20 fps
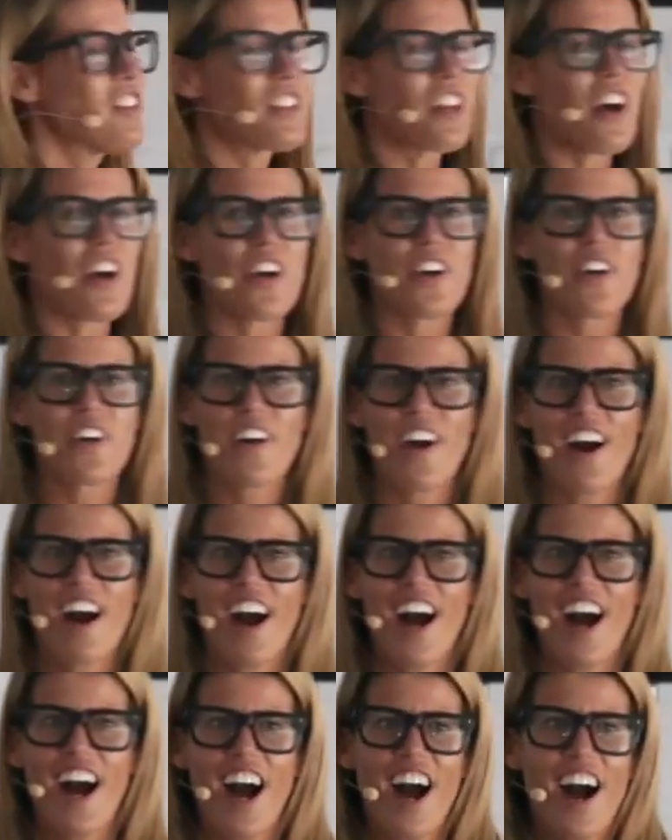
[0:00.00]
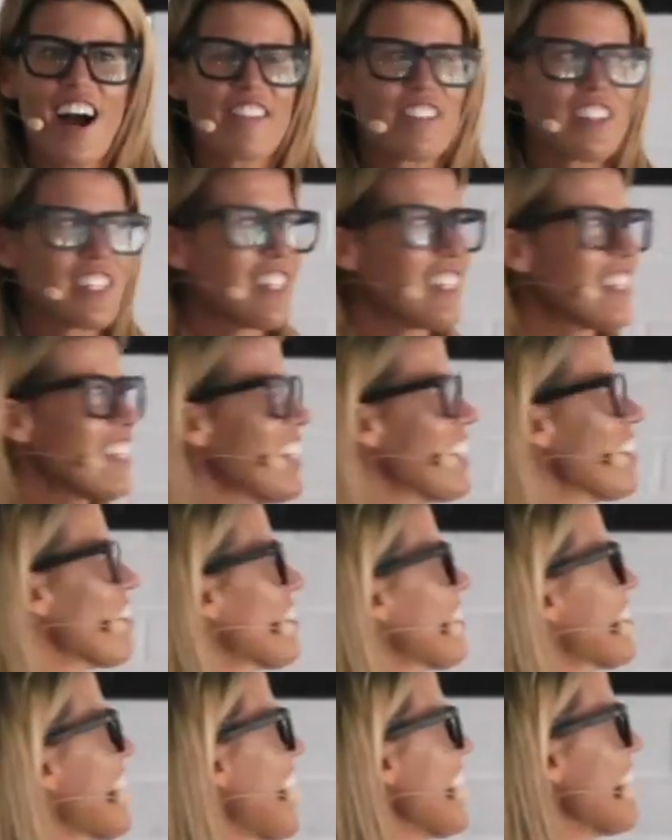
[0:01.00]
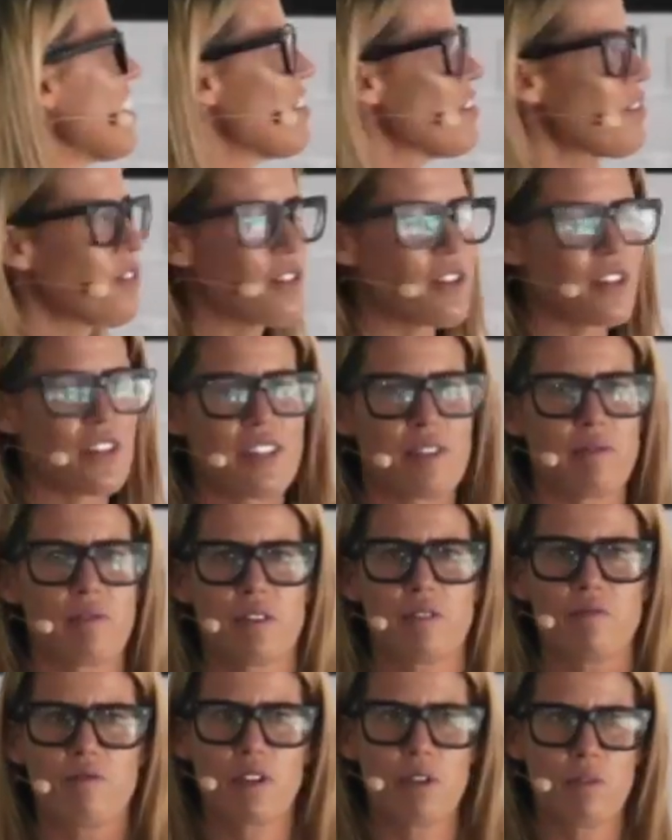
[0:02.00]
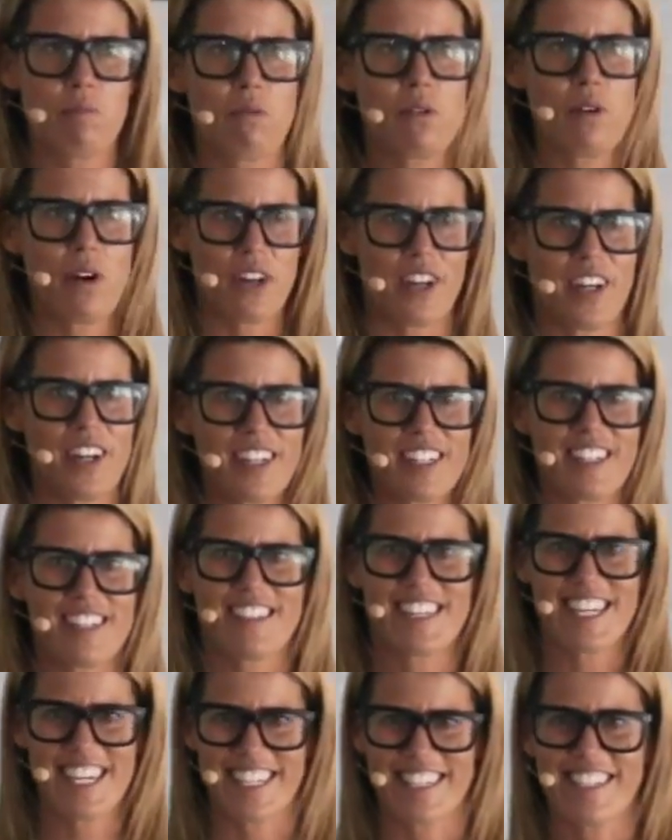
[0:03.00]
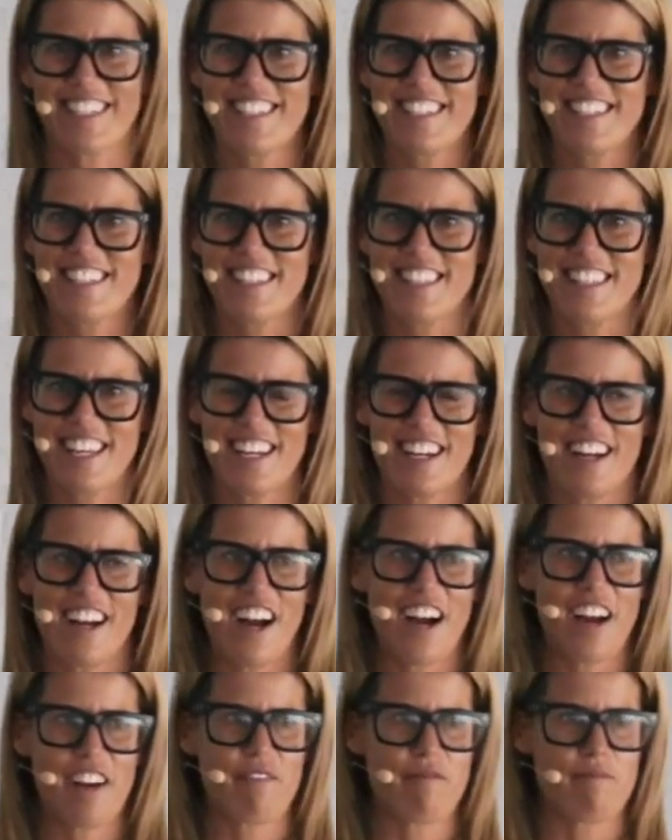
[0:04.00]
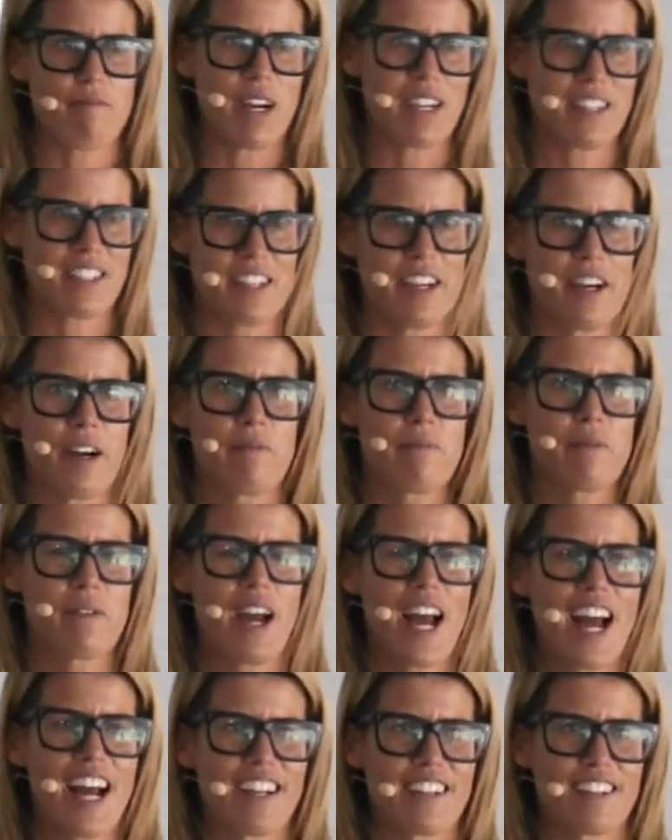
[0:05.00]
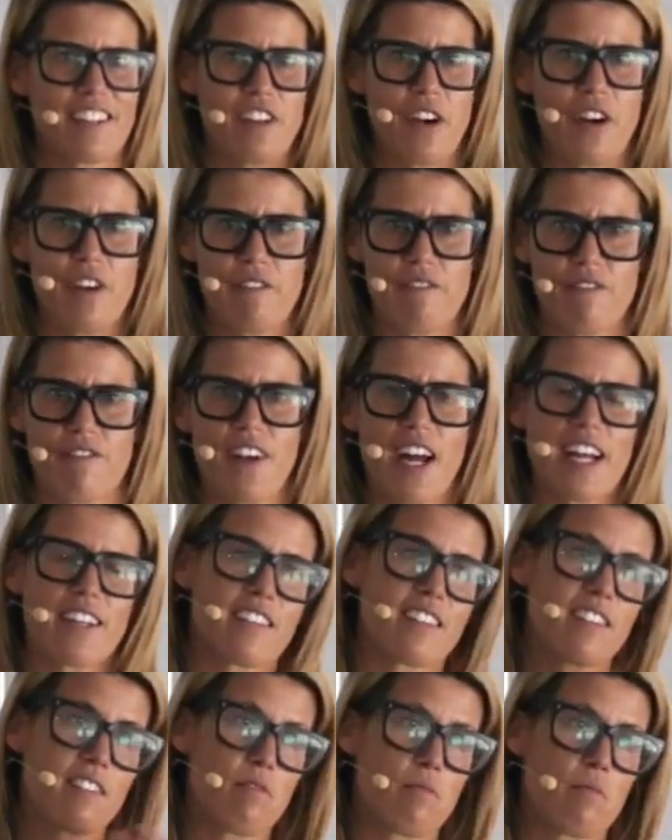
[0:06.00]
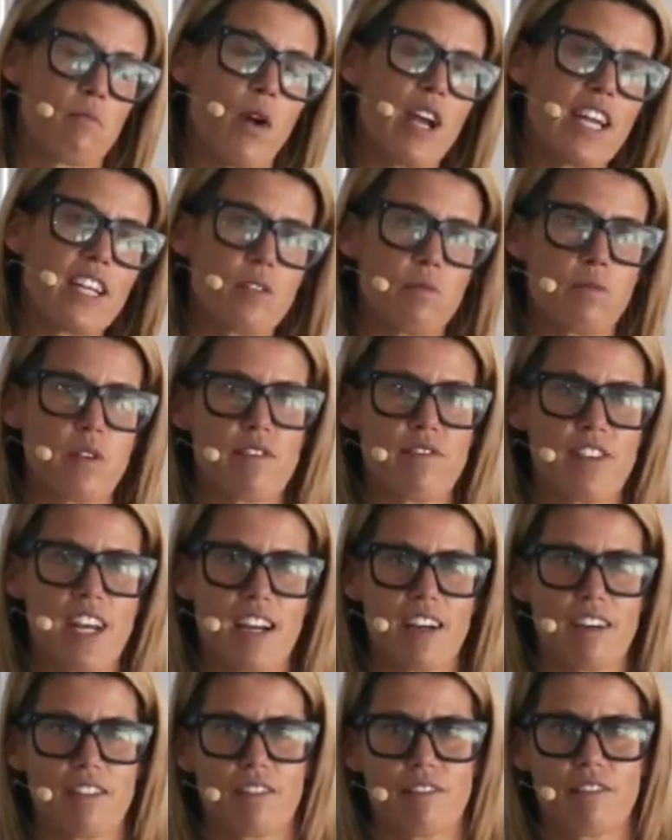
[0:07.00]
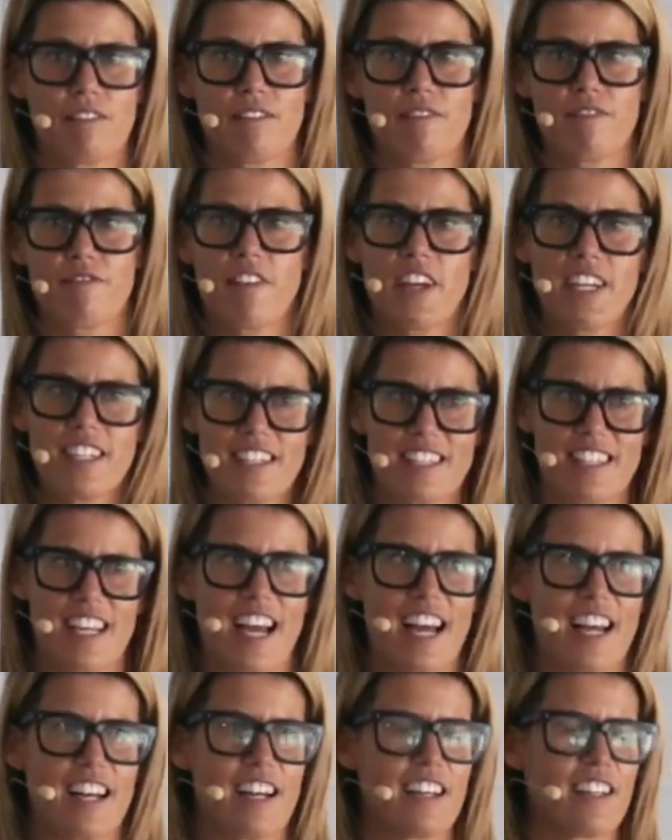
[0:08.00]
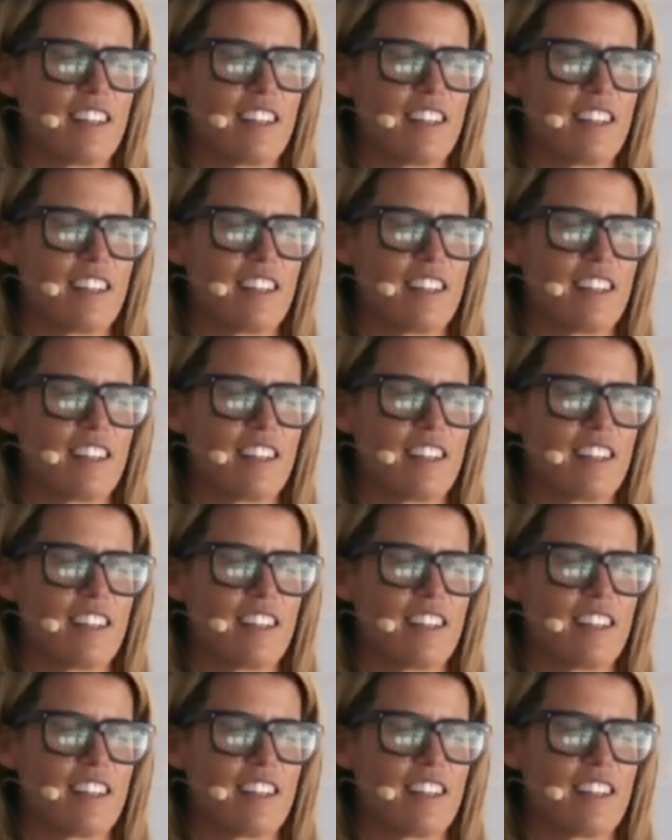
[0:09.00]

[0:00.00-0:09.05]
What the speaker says: So I'm gonna kind of take you through some of the real product things that I've mucked up and hope and ways we've now fixed that.